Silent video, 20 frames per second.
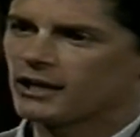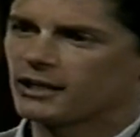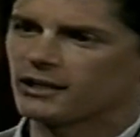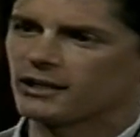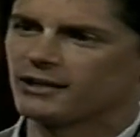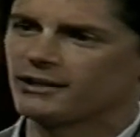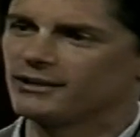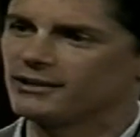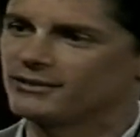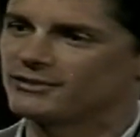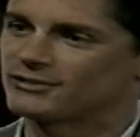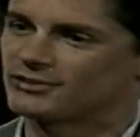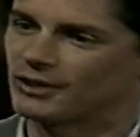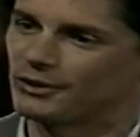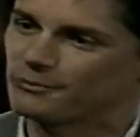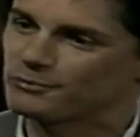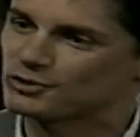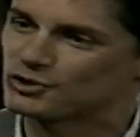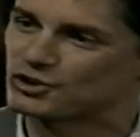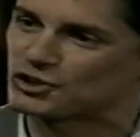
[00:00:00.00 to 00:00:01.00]
and
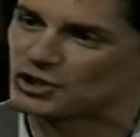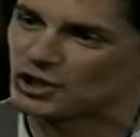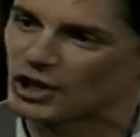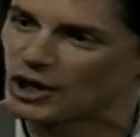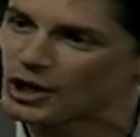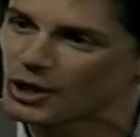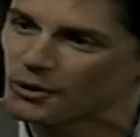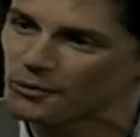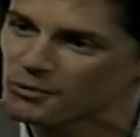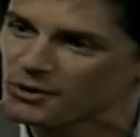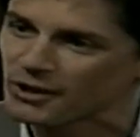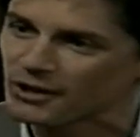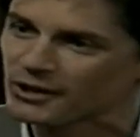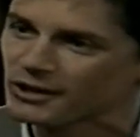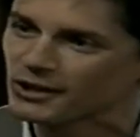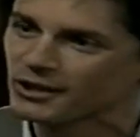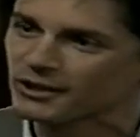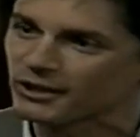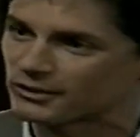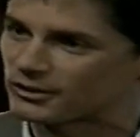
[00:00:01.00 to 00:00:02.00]
some gym
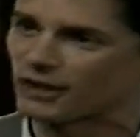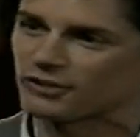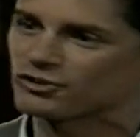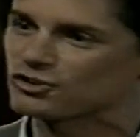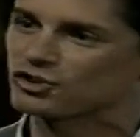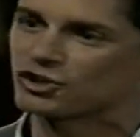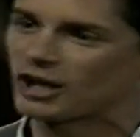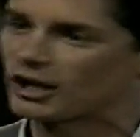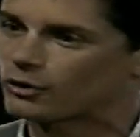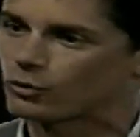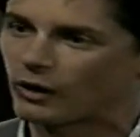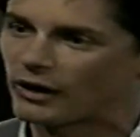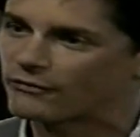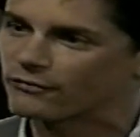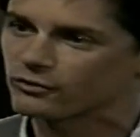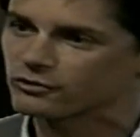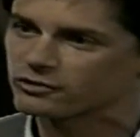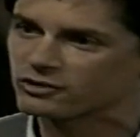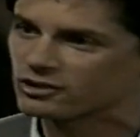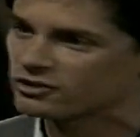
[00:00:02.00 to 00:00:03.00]
that doesn't check
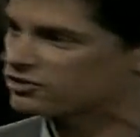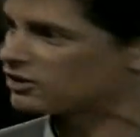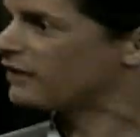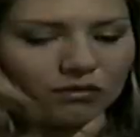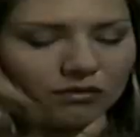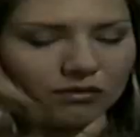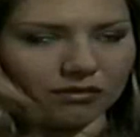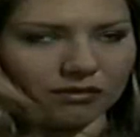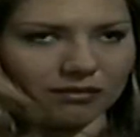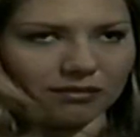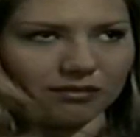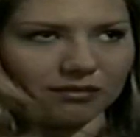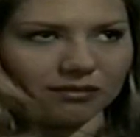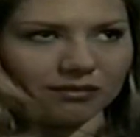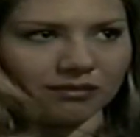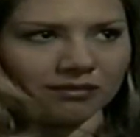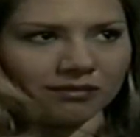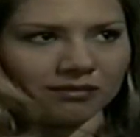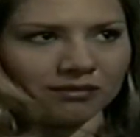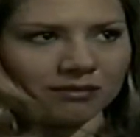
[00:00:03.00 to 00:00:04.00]
references, living in a
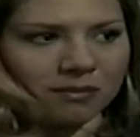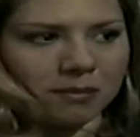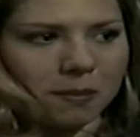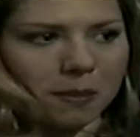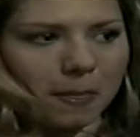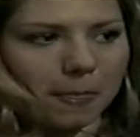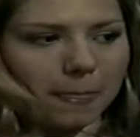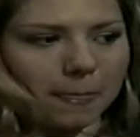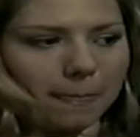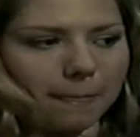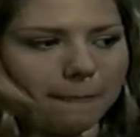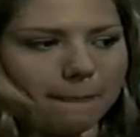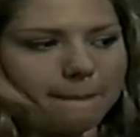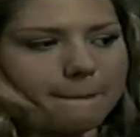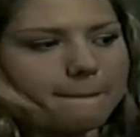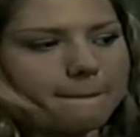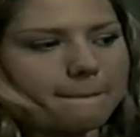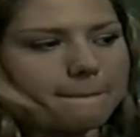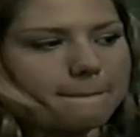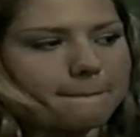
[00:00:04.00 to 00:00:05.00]
one-room walk-up with a
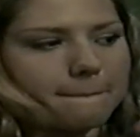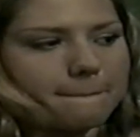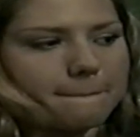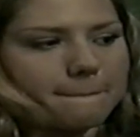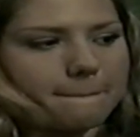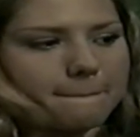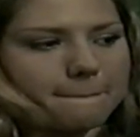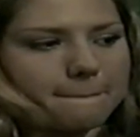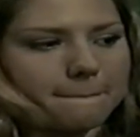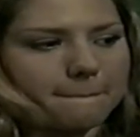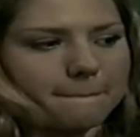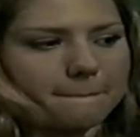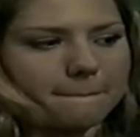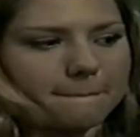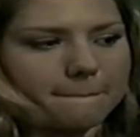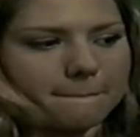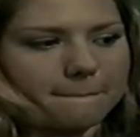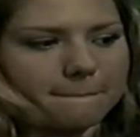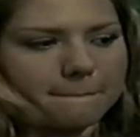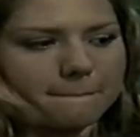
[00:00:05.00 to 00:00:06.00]
wonderful
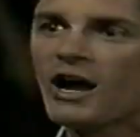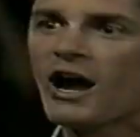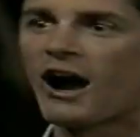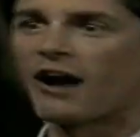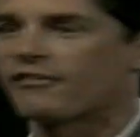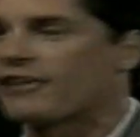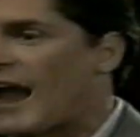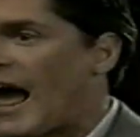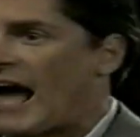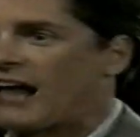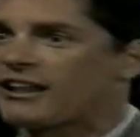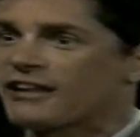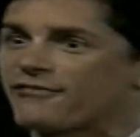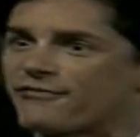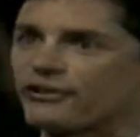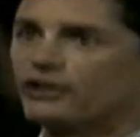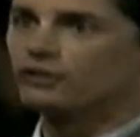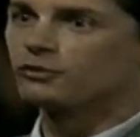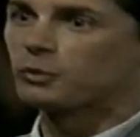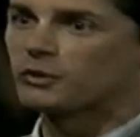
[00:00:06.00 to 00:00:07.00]
view of an alley
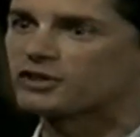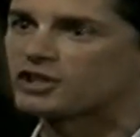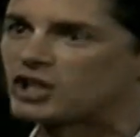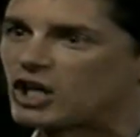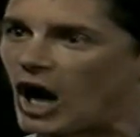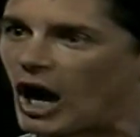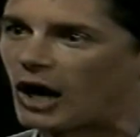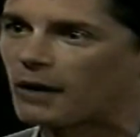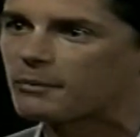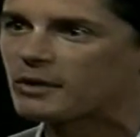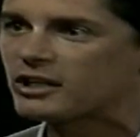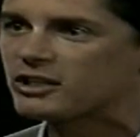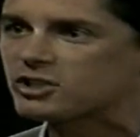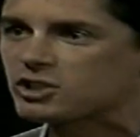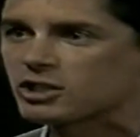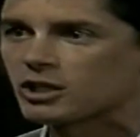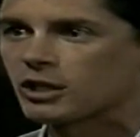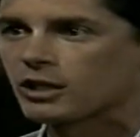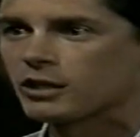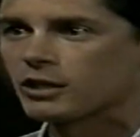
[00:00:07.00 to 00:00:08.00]
filled with
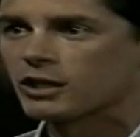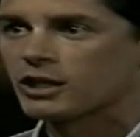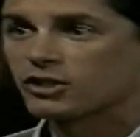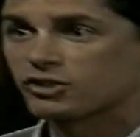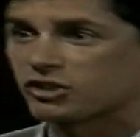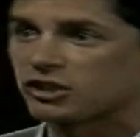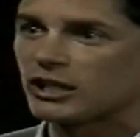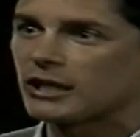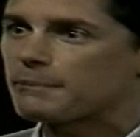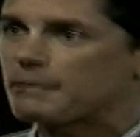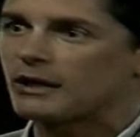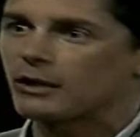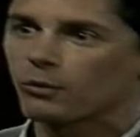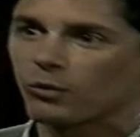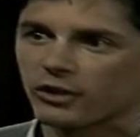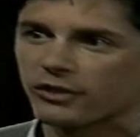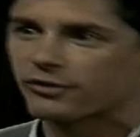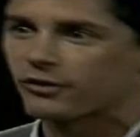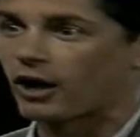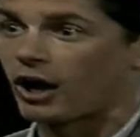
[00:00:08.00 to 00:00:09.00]
garbage Sleeping
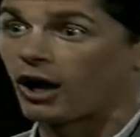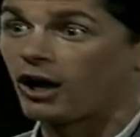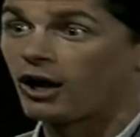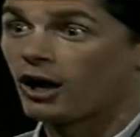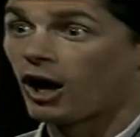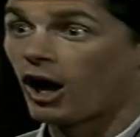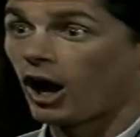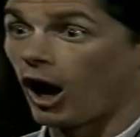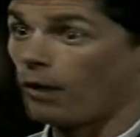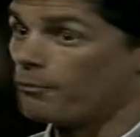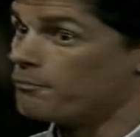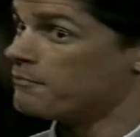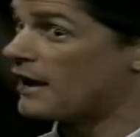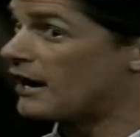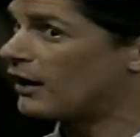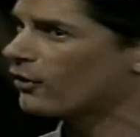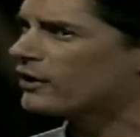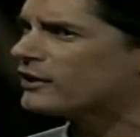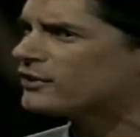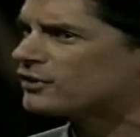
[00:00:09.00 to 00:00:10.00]
with a
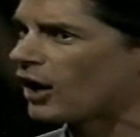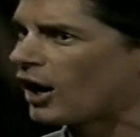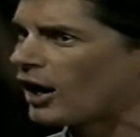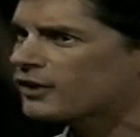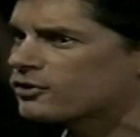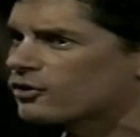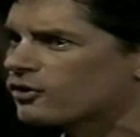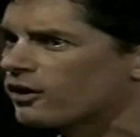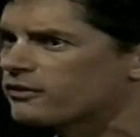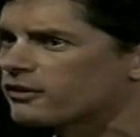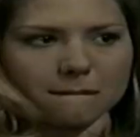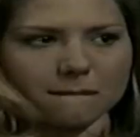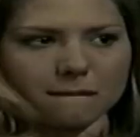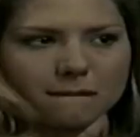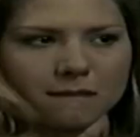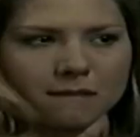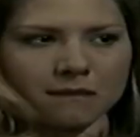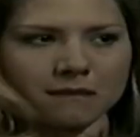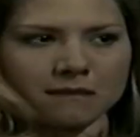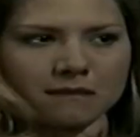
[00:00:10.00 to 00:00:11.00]
married doctor on the
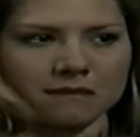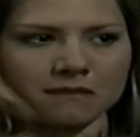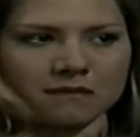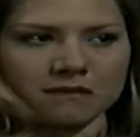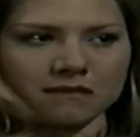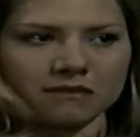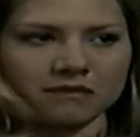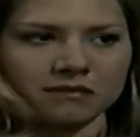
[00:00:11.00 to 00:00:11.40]
side?